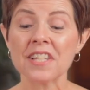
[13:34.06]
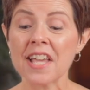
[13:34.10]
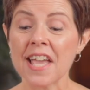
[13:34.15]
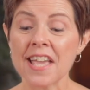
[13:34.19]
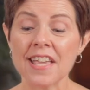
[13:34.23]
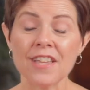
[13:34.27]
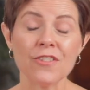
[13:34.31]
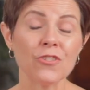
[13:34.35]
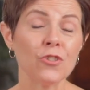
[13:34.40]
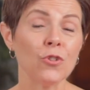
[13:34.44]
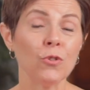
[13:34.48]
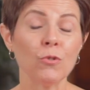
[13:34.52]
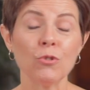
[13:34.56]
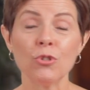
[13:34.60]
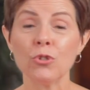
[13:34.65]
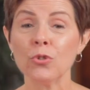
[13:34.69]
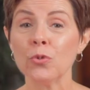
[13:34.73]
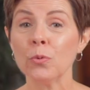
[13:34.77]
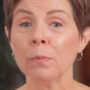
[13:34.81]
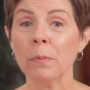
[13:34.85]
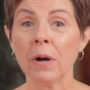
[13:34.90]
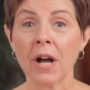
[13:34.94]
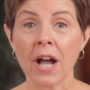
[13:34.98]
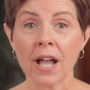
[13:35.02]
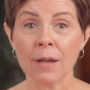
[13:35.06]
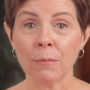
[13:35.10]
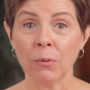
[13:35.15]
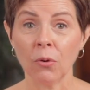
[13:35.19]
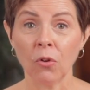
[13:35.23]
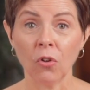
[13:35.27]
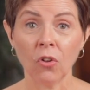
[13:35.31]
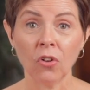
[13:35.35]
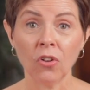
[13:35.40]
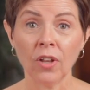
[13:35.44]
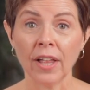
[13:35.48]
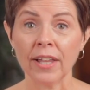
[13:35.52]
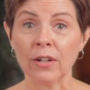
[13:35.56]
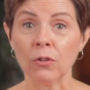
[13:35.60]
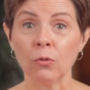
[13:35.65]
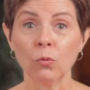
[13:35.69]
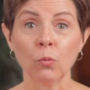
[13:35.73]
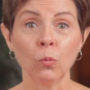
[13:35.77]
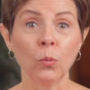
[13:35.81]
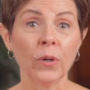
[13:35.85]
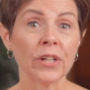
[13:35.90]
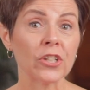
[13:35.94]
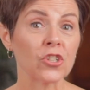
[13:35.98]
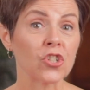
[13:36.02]
days you do Bible and
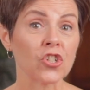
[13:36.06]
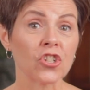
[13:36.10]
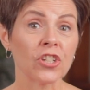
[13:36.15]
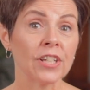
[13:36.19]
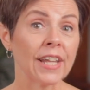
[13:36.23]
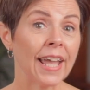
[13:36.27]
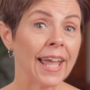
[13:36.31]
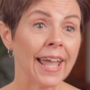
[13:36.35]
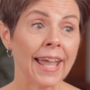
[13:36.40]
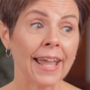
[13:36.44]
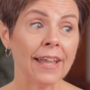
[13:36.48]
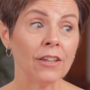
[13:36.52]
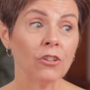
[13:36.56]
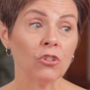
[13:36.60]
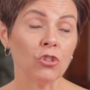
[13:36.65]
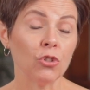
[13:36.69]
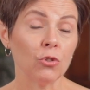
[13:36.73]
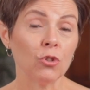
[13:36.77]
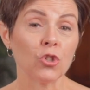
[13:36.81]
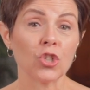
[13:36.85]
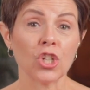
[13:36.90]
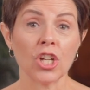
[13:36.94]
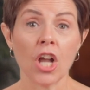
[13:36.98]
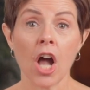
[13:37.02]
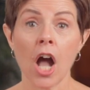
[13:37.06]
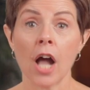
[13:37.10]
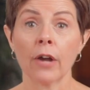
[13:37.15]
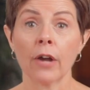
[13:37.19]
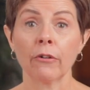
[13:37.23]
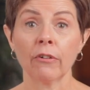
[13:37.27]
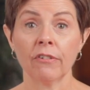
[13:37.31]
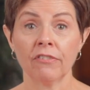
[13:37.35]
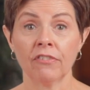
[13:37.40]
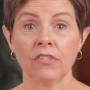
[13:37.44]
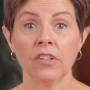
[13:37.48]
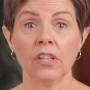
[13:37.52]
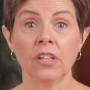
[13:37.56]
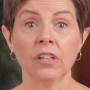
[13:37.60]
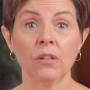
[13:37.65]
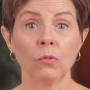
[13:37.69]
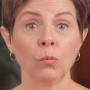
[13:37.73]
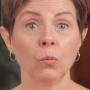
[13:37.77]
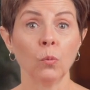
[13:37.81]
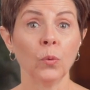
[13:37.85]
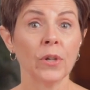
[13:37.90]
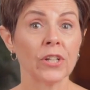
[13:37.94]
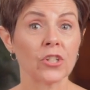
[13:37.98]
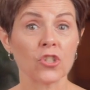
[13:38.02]
which day you do geography
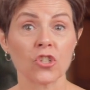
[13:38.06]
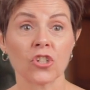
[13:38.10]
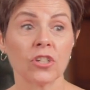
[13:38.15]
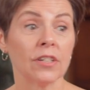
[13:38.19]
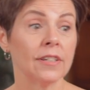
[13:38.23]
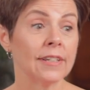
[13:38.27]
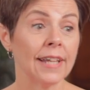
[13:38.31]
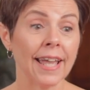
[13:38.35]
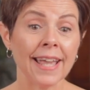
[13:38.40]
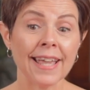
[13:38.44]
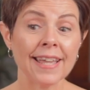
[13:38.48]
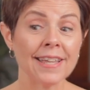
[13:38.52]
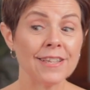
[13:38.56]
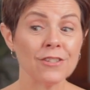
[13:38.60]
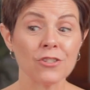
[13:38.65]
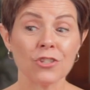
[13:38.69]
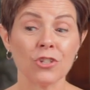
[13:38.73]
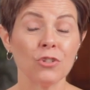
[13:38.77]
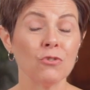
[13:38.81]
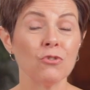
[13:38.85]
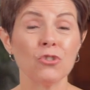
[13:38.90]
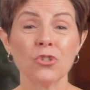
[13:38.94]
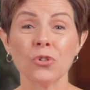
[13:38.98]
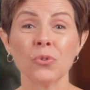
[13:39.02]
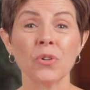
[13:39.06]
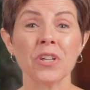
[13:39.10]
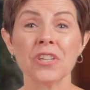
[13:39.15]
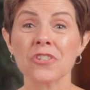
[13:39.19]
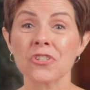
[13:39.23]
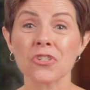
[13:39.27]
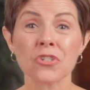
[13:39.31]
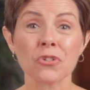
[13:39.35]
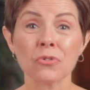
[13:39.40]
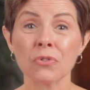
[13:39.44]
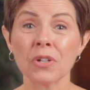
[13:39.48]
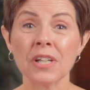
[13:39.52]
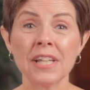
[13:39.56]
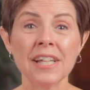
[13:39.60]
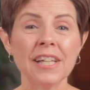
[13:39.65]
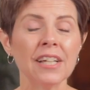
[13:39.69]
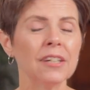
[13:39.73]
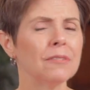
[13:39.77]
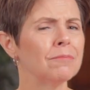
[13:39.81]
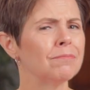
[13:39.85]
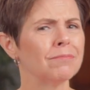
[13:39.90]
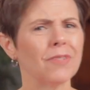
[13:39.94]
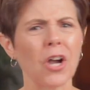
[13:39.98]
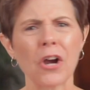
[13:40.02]
and which days you do history
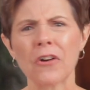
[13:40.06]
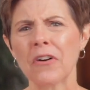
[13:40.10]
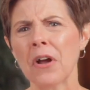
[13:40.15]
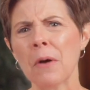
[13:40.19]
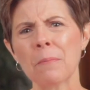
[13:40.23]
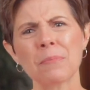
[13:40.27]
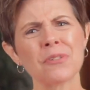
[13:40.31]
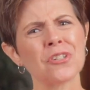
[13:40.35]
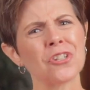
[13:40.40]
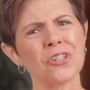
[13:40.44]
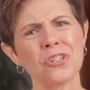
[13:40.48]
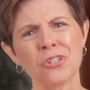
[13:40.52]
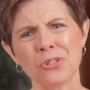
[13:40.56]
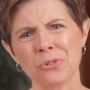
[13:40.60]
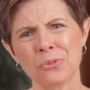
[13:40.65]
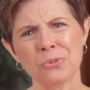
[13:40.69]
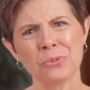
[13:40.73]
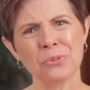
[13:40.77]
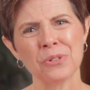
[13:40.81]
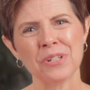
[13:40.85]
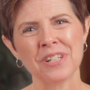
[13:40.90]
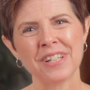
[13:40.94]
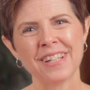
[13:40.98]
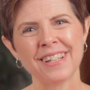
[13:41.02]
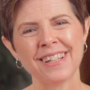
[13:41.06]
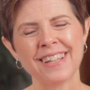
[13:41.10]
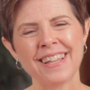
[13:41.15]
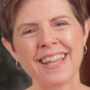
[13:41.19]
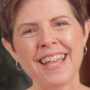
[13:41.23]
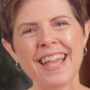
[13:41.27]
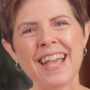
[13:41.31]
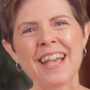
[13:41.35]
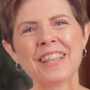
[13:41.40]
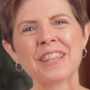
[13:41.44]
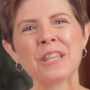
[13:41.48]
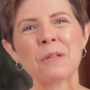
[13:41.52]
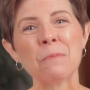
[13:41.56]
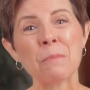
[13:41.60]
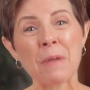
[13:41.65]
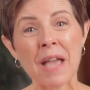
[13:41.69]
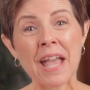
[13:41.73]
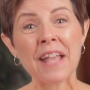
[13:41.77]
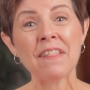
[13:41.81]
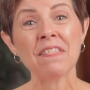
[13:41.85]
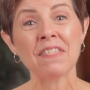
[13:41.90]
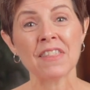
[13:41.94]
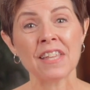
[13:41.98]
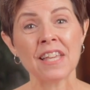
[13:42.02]
are up to you. The
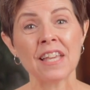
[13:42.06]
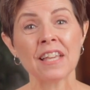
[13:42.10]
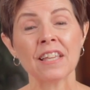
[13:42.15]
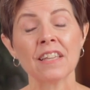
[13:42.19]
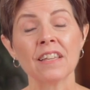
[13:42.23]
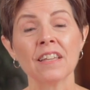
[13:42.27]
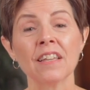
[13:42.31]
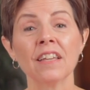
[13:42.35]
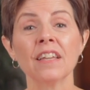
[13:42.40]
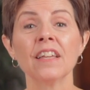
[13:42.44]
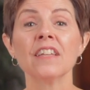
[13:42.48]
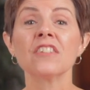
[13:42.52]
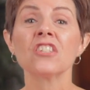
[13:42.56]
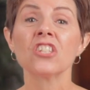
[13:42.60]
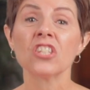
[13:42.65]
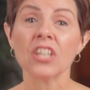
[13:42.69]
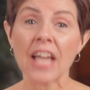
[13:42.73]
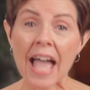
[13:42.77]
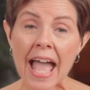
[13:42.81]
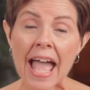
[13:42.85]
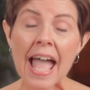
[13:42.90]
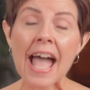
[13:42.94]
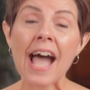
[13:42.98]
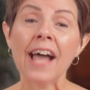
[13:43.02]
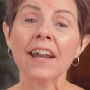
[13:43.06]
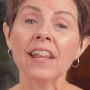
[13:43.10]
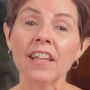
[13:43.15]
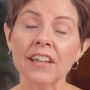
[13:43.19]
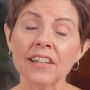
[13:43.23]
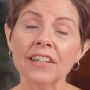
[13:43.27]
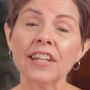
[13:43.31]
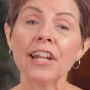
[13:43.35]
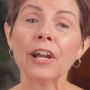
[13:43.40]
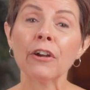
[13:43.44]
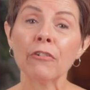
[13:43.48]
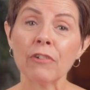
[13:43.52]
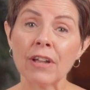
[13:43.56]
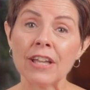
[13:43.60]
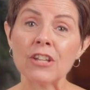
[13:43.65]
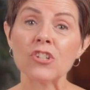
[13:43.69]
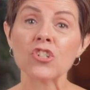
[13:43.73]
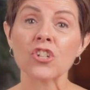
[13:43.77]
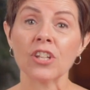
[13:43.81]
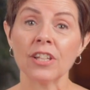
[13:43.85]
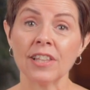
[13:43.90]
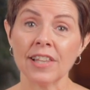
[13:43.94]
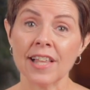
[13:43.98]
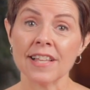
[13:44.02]
main thing is to add a
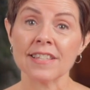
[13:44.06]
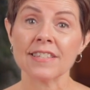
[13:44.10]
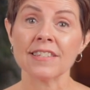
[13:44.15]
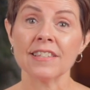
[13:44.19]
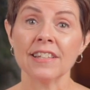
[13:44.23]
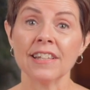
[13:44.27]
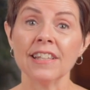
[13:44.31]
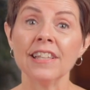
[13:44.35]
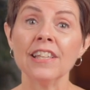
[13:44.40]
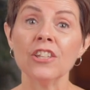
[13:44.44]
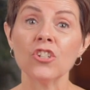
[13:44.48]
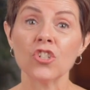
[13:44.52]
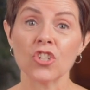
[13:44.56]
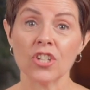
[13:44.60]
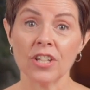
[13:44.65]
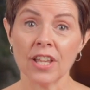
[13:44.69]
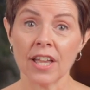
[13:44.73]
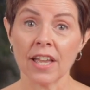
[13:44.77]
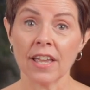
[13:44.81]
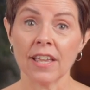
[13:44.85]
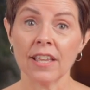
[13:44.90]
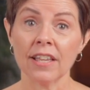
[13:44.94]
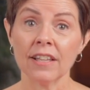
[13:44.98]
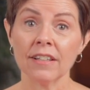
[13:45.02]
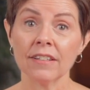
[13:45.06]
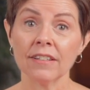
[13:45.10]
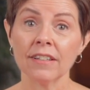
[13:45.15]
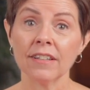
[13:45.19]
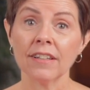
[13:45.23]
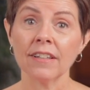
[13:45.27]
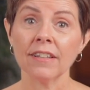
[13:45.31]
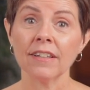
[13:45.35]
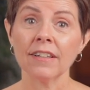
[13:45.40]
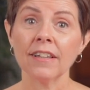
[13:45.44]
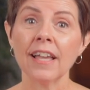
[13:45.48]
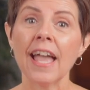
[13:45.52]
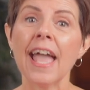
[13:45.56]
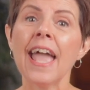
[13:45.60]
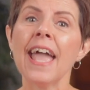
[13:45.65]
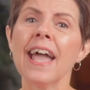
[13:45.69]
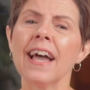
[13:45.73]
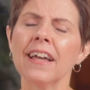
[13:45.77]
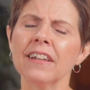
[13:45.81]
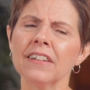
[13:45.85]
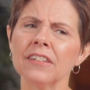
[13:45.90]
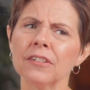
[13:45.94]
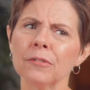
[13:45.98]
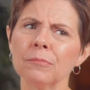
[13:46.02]
narration lesson each day
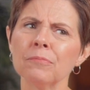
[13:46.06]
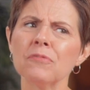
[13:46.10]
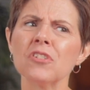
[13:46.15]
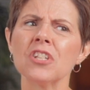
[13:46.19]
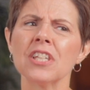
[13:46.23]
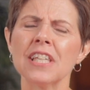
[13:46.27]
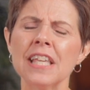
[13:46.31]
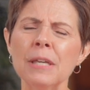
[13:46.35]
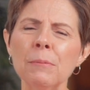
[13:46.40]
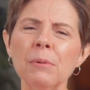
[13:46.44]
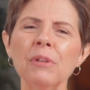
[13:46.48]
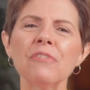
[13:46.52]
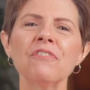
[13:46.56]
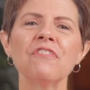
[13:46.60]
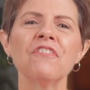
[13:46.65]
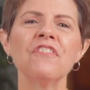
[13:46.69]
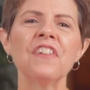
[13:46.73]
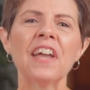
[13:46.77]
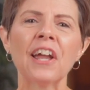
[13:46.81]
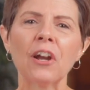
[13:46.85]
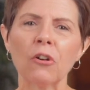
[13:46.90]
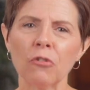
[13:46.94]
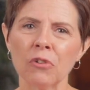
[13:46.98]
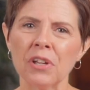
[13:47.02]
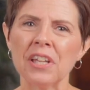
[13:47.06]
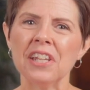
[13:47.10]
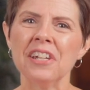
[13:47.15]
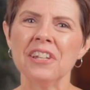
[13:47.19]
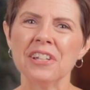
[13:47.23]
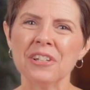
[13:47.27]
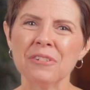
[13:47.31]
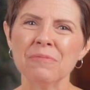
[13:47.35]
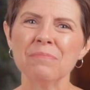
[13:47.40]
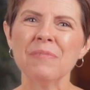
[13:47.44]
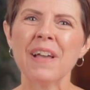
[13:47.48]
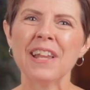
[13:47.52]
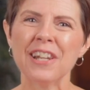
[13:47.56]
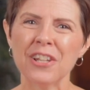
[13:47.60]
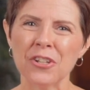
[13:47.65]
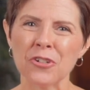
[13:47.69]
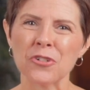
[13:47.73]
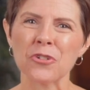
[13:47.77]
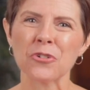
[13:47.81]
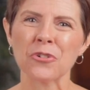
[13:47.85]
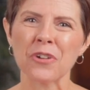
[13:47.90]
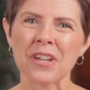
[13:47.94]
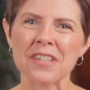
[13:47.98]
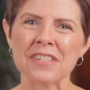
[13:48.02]
and to keep it varied and
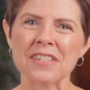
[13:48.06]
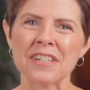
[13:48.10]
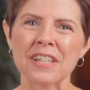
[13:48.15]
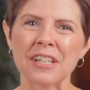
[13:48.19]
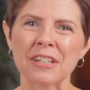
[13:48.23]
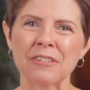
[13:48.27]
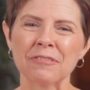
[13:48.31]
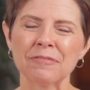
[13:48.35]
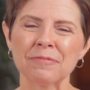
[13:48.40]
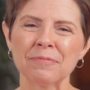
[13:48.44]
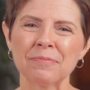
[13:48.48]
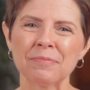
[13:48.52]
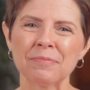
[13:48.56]
interesting.